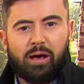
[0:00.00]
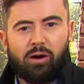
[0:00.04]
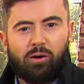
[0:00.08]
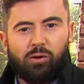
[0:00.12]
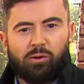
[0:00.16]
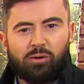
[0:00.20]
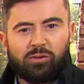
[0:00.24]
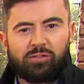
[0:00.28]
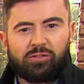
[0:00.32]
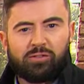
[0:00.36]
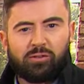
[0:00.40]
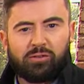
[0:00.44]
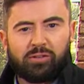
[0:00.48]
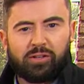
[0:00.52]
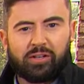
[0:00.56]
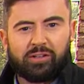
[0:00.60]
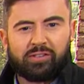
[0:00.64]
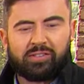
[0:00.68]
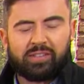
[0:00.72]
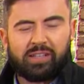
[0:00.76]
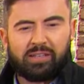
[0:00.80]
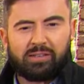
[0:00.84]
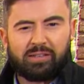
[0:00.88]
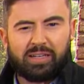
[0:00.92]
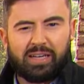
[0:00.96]
Also there,
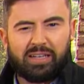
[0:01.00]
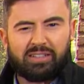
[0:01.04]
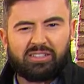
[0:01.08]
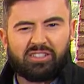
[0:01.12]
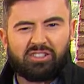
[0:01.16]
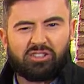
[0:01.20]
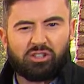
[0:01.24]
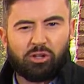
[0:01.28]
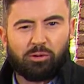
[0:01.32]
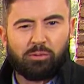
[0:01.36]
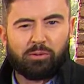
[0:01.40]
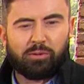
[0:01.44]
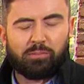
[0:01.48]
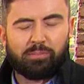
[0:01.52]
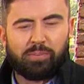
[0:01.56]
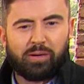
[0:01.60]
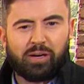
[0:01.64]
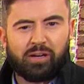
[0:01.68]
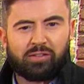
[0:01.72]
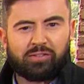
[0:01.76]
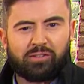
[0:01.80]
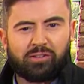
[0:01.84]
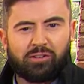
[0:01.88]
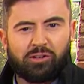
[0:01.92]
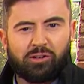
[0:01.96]
South County Dublin,
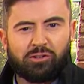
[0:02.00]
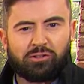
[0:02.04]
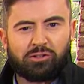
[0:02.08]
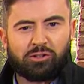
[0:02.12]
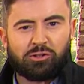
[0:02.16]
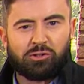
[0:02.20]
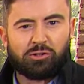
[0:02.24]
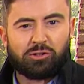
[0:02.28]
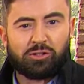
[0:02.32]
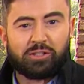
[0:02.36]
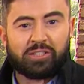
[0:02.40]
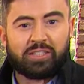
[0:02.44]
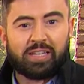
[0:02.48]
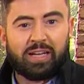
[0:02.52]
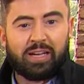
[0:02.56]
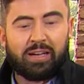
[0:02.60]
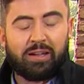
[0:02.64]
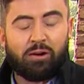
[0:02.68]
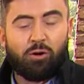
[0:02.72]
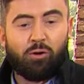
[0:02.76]
parts of Clondalkin and Tallaght,